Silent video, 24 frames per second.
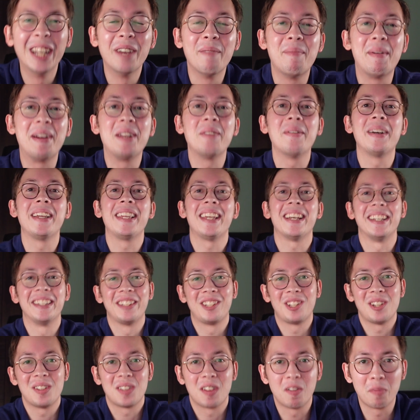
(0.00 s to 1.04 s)
but anyway, yeah,
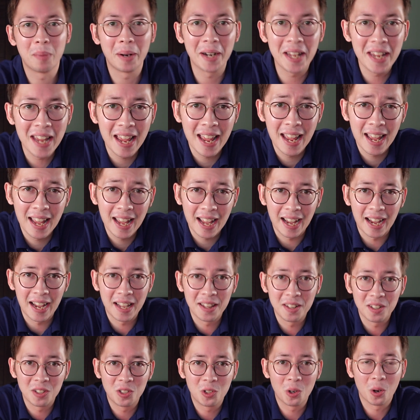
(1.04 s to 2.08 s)
cheers everybody.
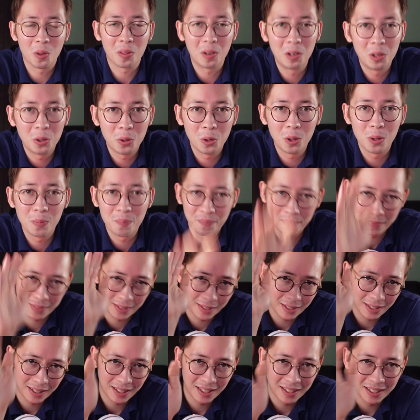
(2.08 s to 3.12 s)
And this is Jonathan Lewell.
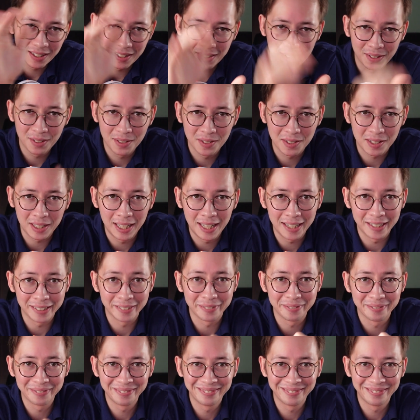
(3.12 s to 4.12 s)
See you later.